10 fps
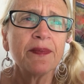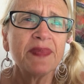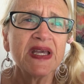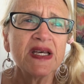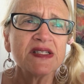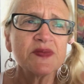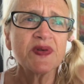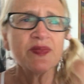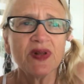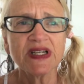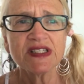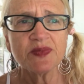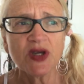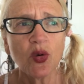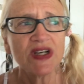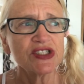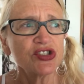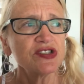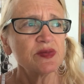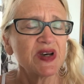Because people ask me
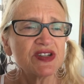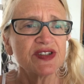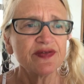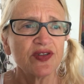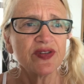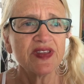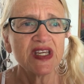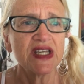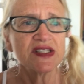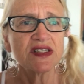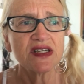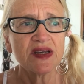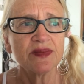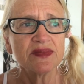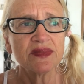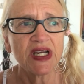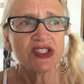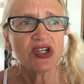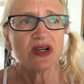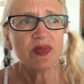questions about different things, and I
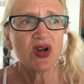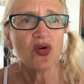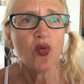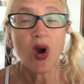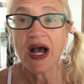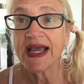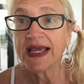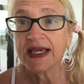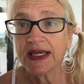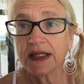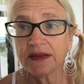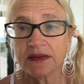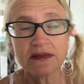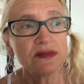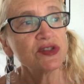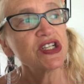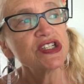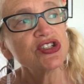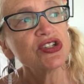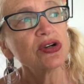talk about Hawaii and
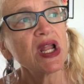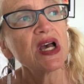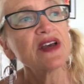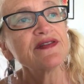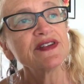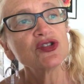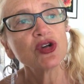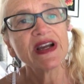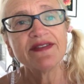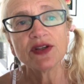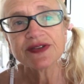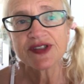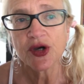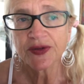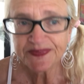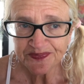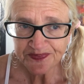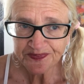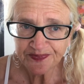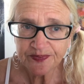changing your life and travel. So
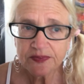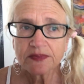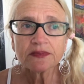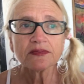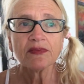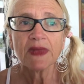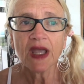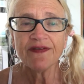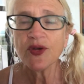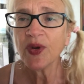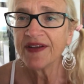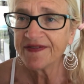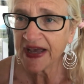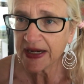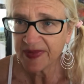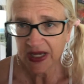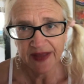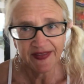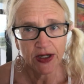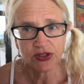if you want to find me
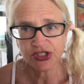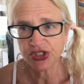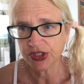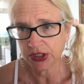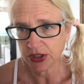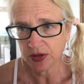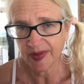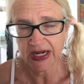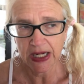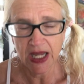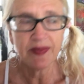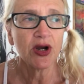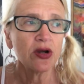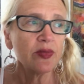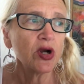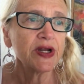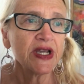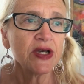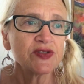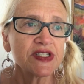on there, it's just under my name, Mary
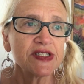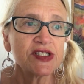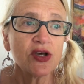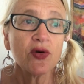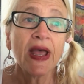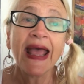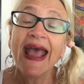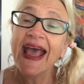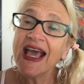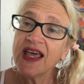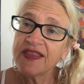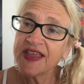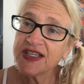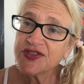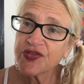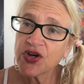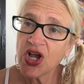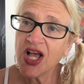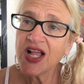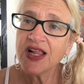Bartnikowski. So, hey, thanks for
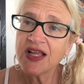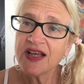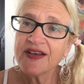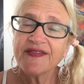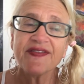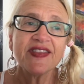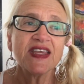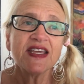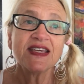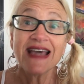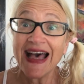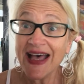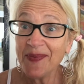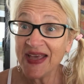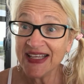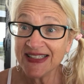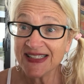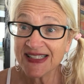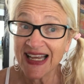all of the comments.